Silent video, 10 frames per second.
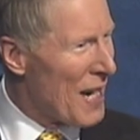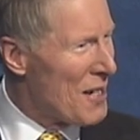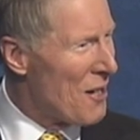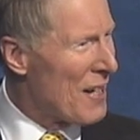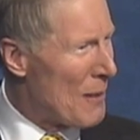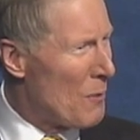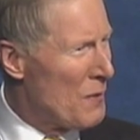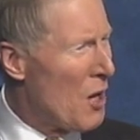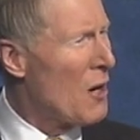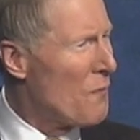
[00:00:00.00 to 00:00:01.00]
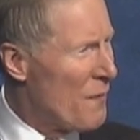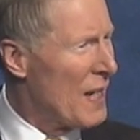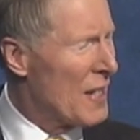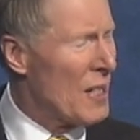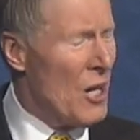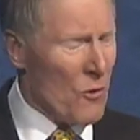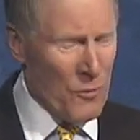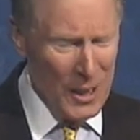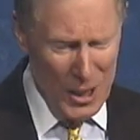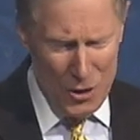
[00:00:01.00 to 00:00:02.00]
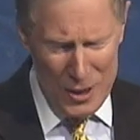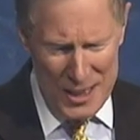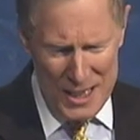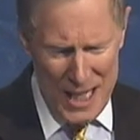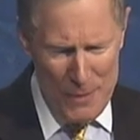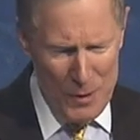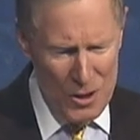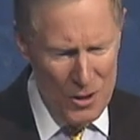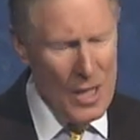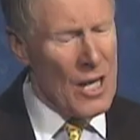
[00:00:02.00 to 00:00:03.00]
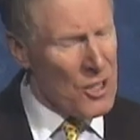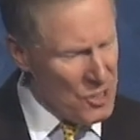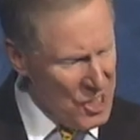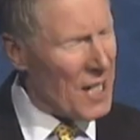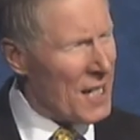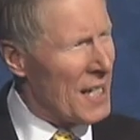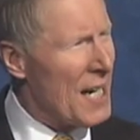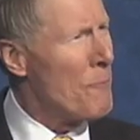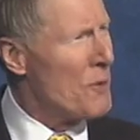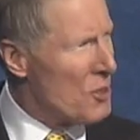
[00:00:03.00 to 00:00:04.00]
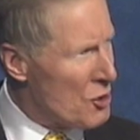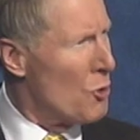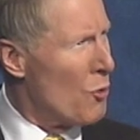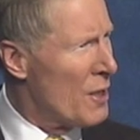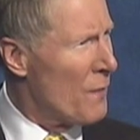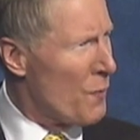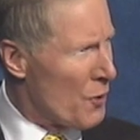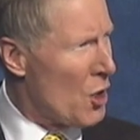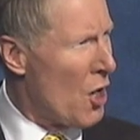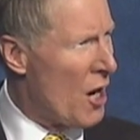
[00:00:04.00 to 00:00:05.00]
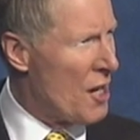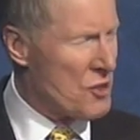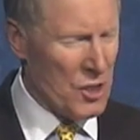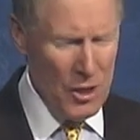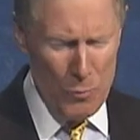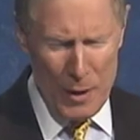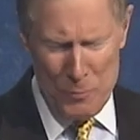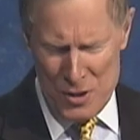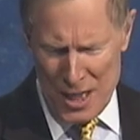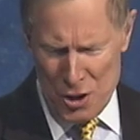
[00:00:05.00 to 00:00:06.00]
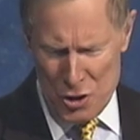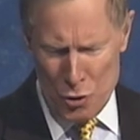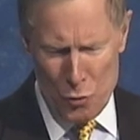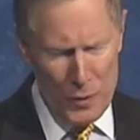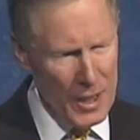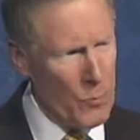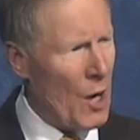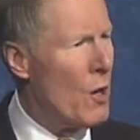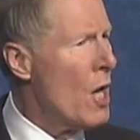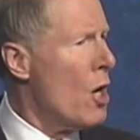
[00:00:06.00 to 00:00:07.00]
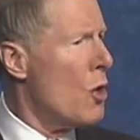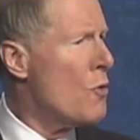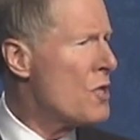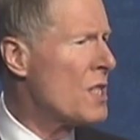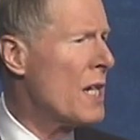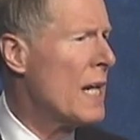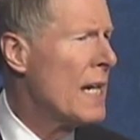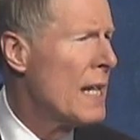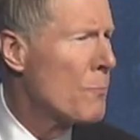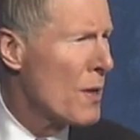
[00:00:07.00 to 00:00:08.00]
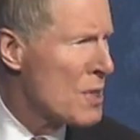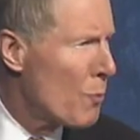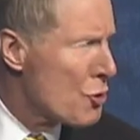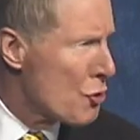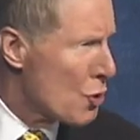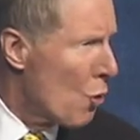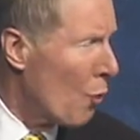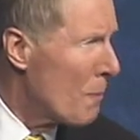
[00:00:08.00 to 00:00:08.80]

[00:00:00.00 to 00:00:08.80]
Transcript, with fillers: And I know a couple of you aren't feeling really good today, but you're you're sucking it up and you're doing it for the cause, and you're representing your school really well. Who is the principal at your school?